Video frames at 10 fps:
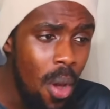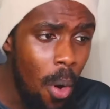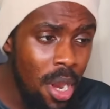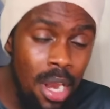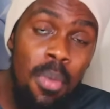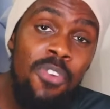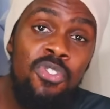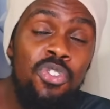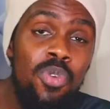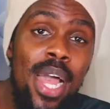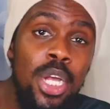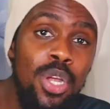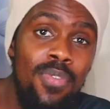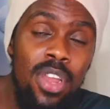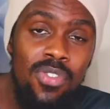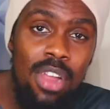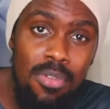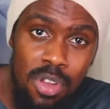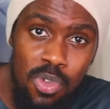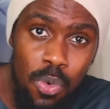on any of my future reaction videos, live
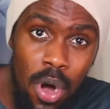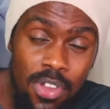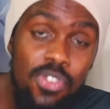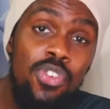streams, or walkthroughs.